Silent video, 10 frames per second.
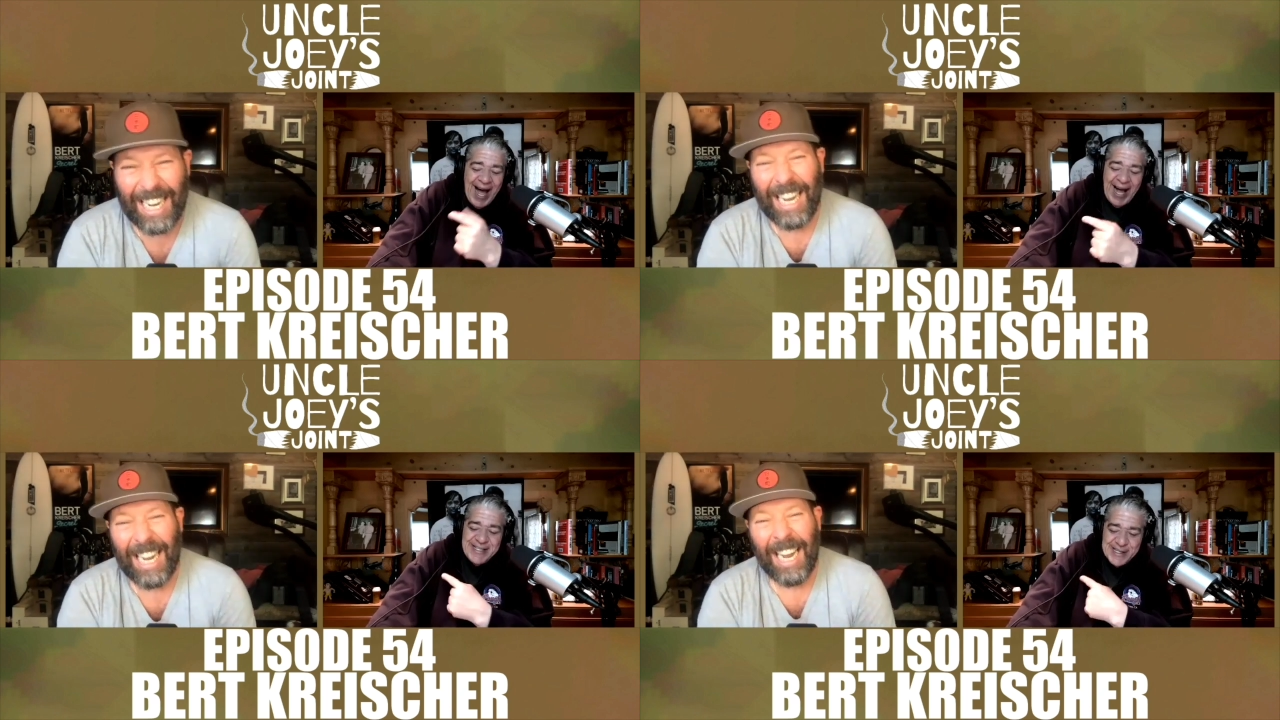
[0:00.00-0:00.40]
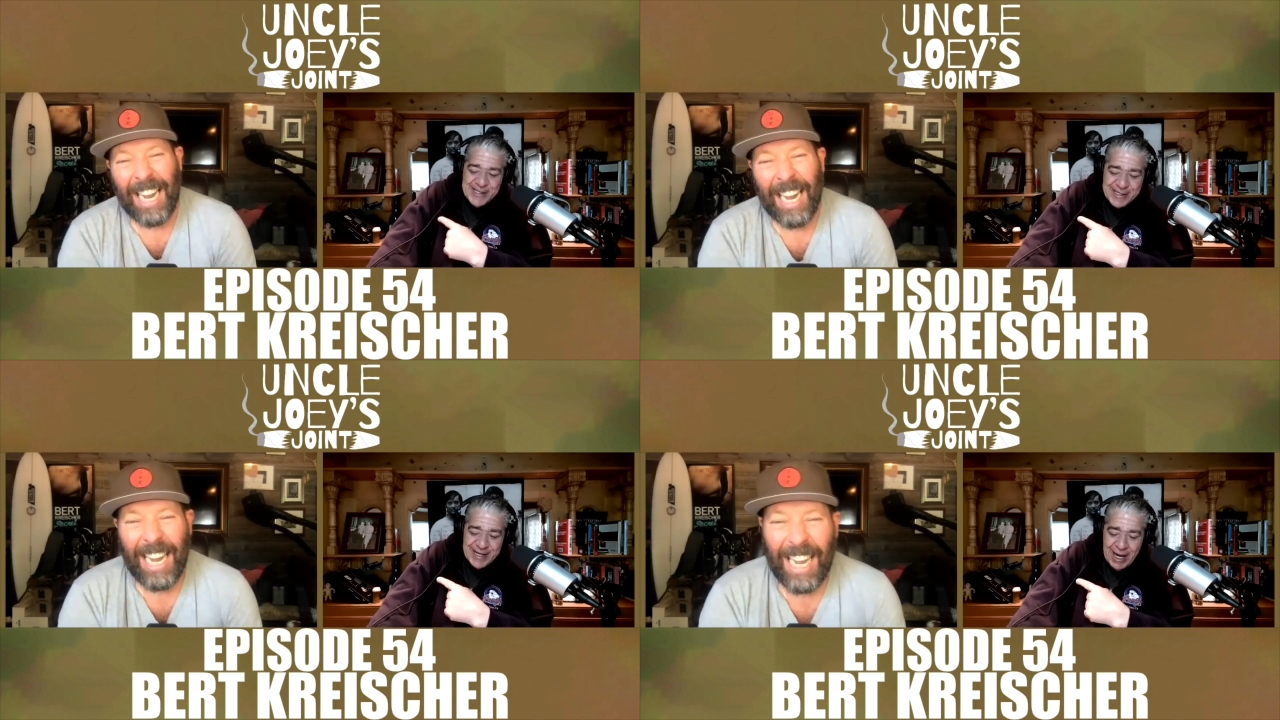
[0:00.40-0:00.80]
Speaker 1: I
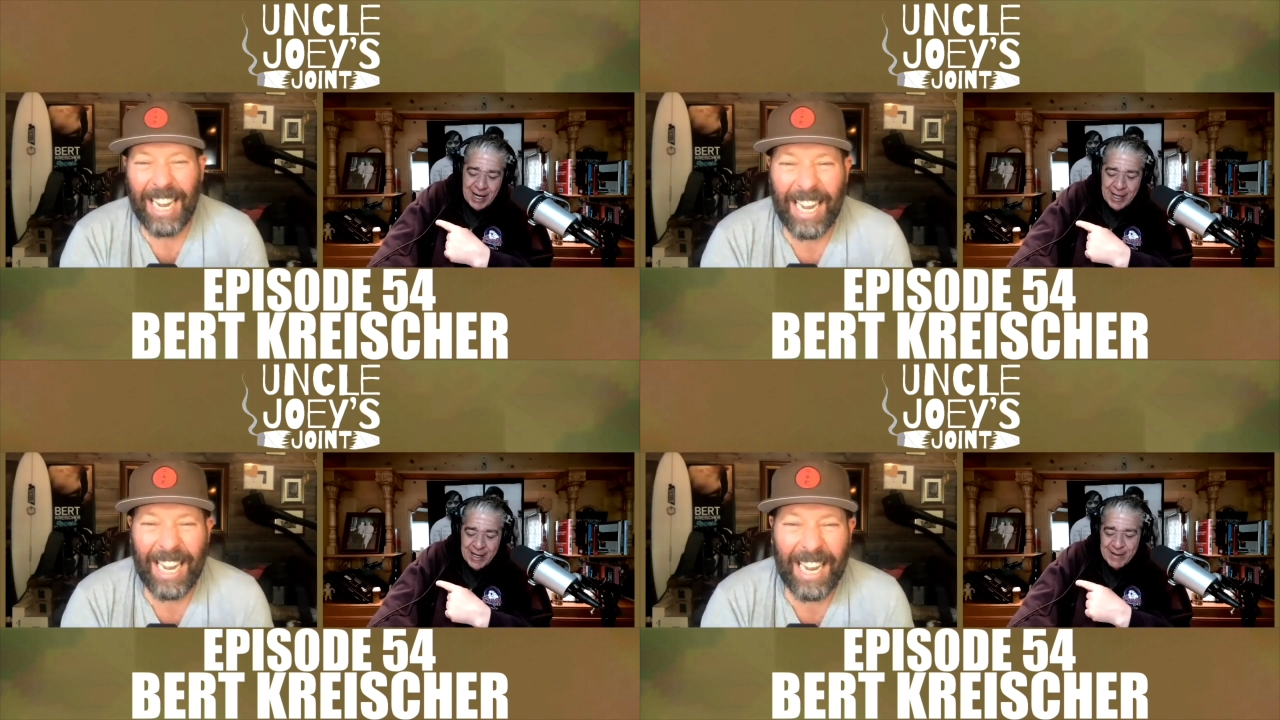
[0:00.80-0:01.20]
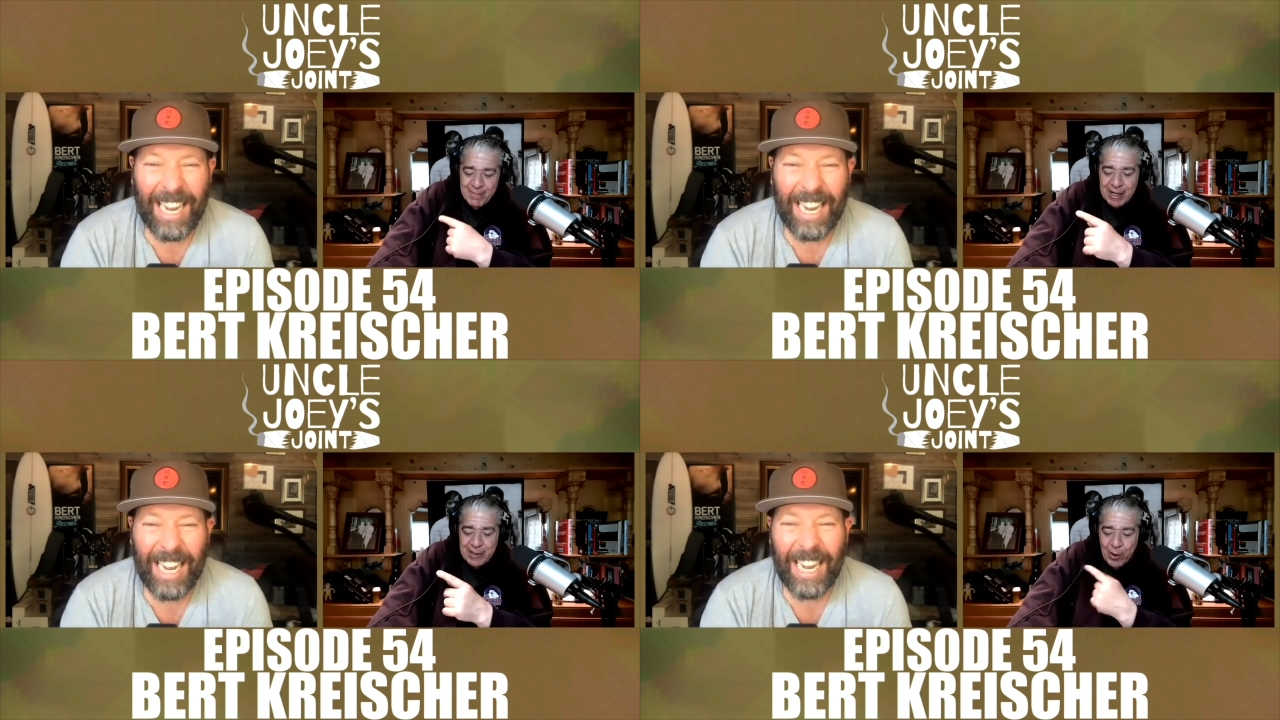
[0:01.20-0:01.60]
just, uh,
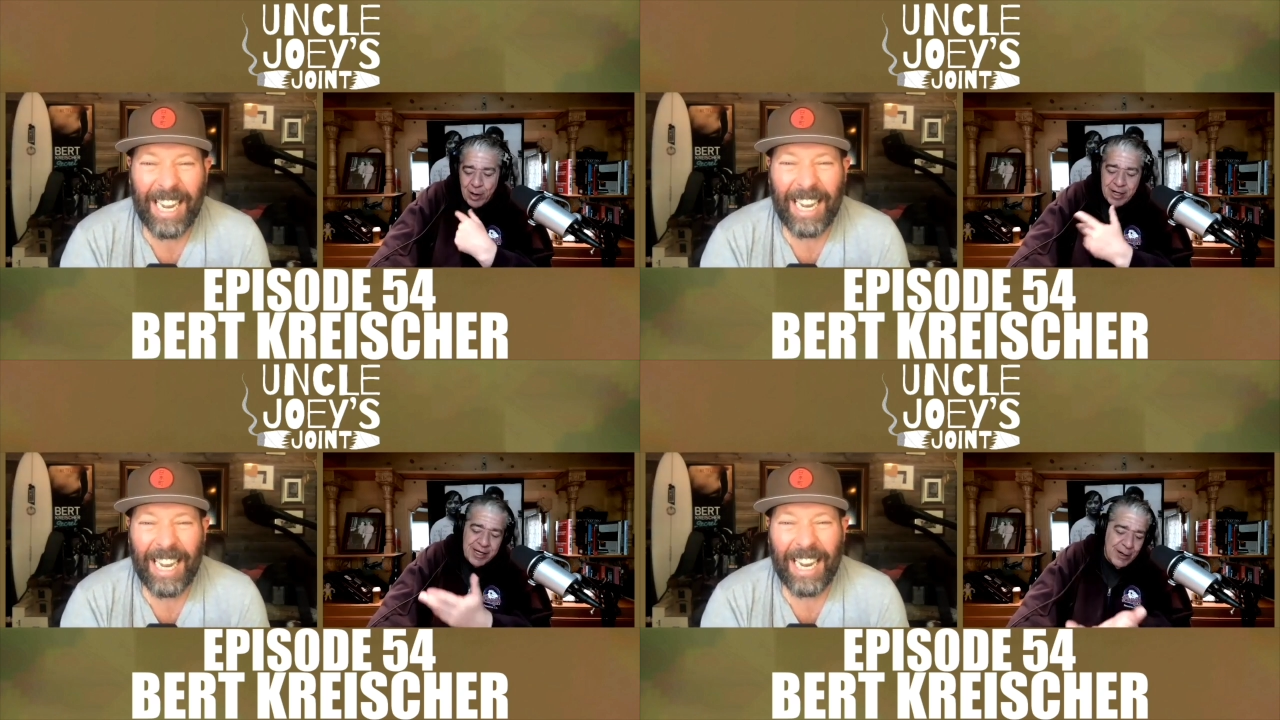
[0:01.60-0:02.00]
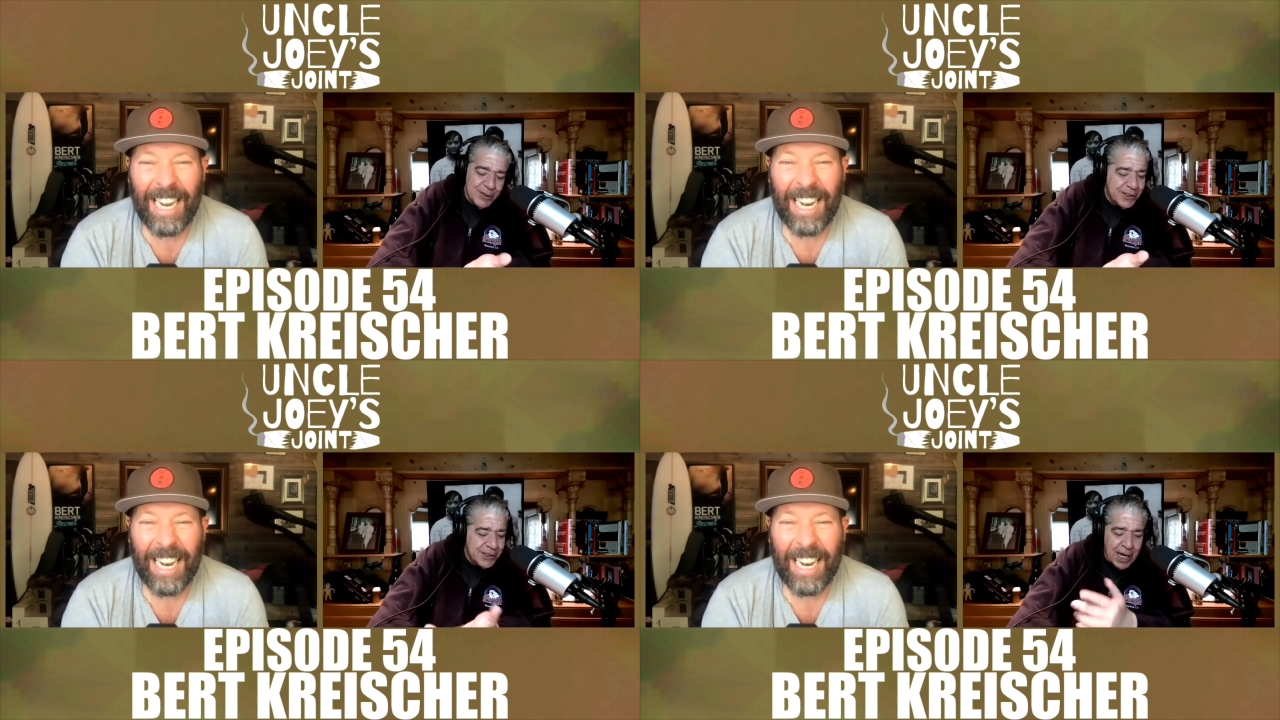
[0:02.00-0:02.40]
my daughter, you know, she's